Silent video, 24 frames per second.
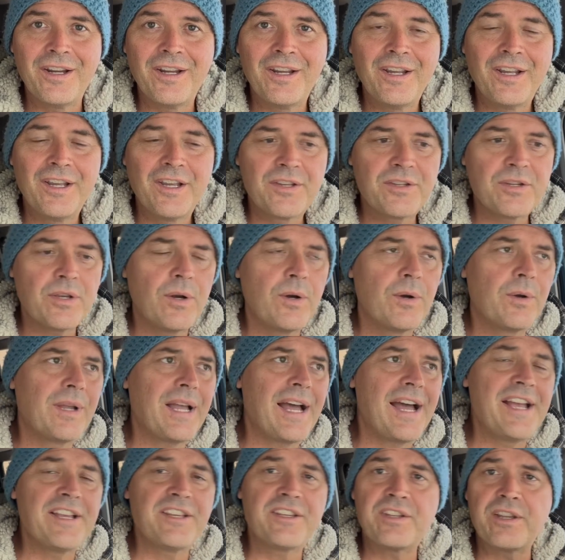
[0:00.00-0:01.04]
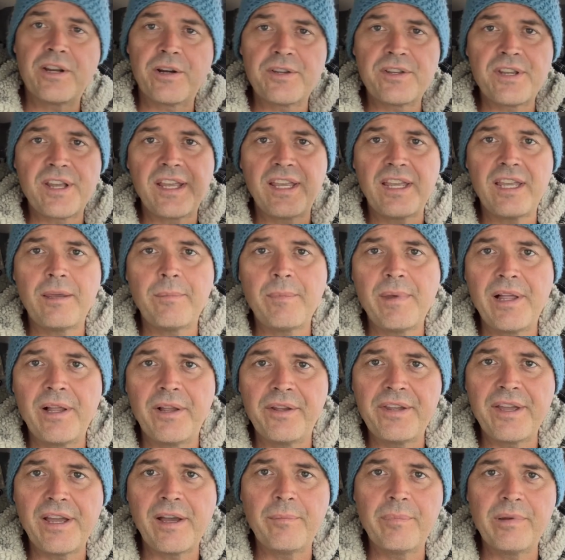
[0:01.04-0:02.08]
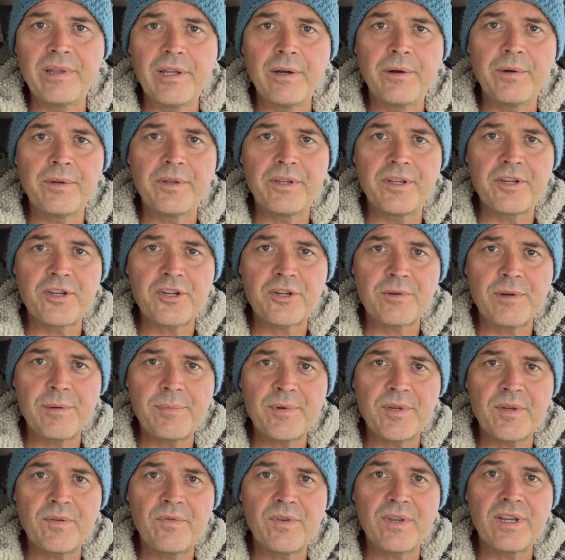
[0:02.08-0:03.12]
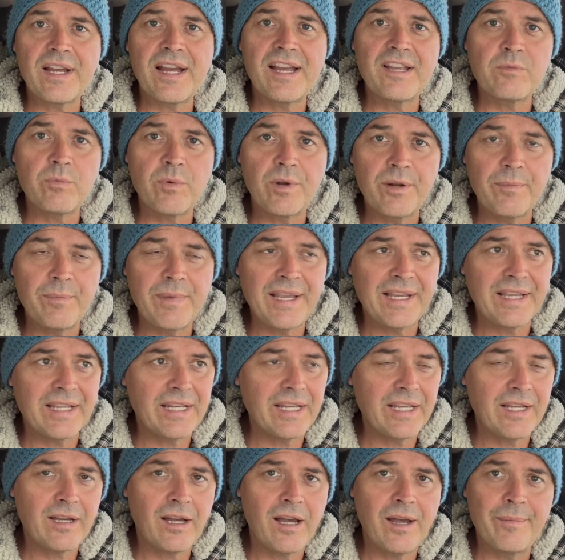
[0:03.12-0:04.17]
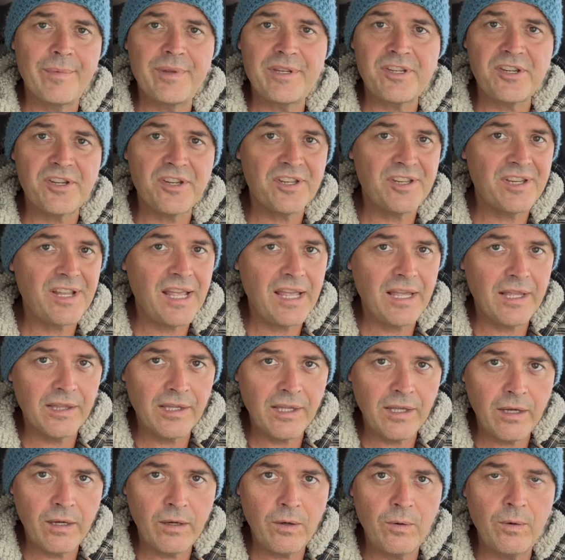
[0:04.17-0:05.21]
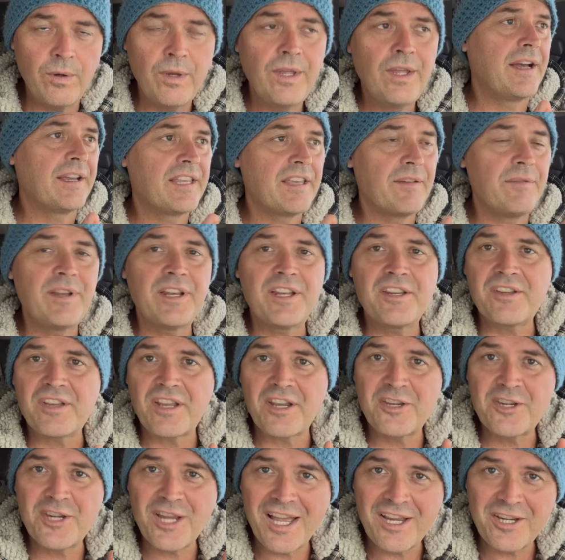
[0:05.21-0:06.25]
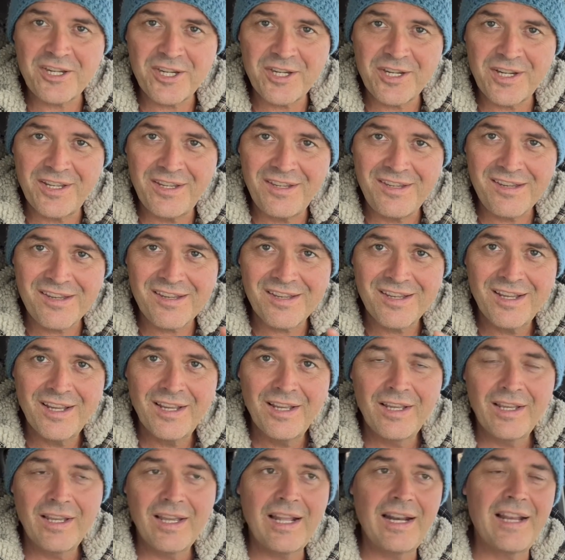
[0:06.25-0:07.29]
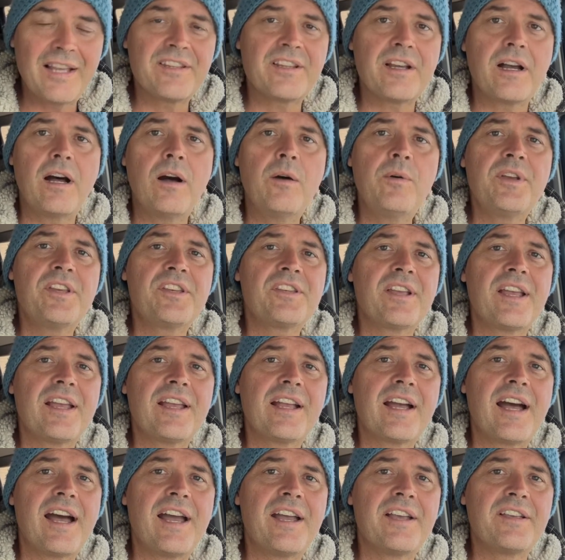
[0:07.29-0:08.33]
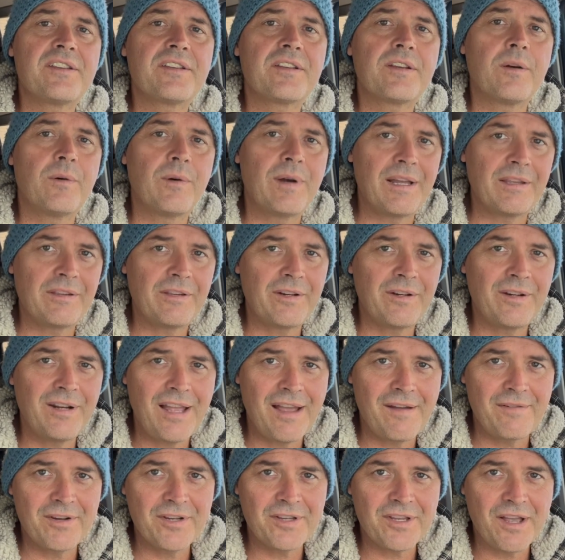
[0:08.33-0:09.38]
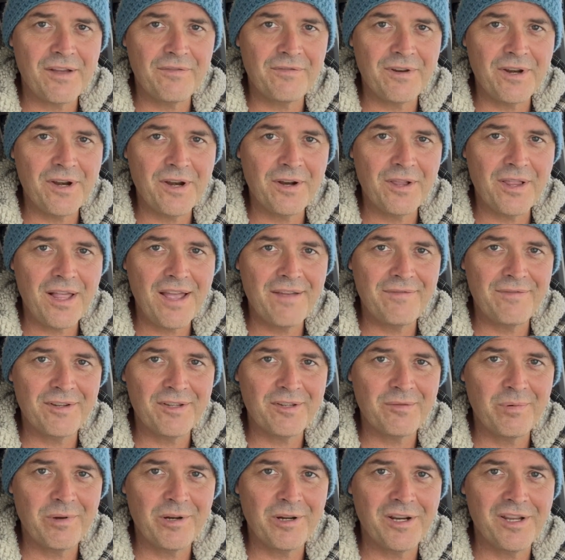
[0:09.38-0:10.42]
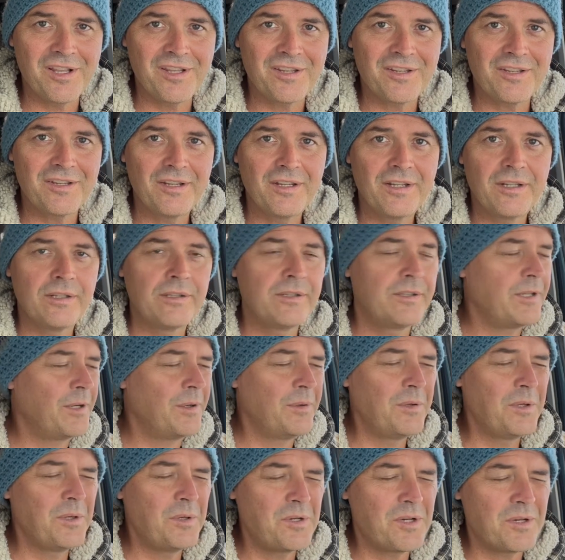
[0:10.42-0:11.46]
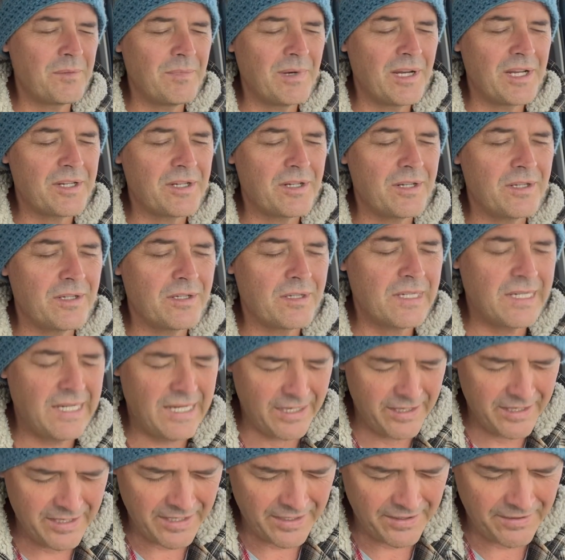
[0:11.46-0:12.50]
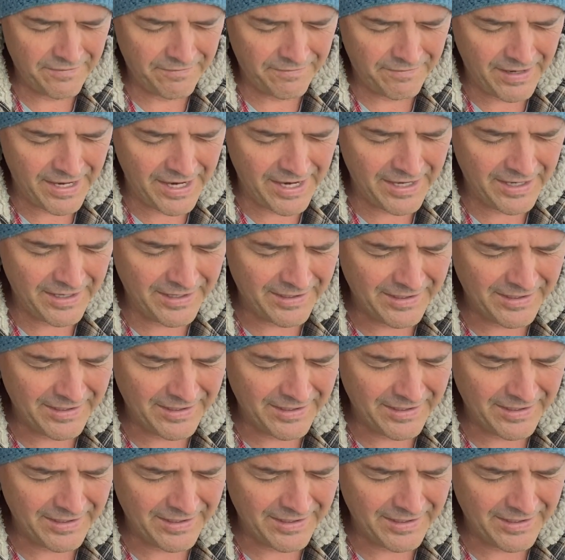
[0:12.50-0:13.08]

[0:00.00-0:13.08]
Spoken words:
So, guys, there's an email down below in the description. If you guys want to make any comments, just say hello, give any suggestions. And as I always say, guys, go out there and have yourself a near-life experience. Don't lose your muchness. Carry on the fire.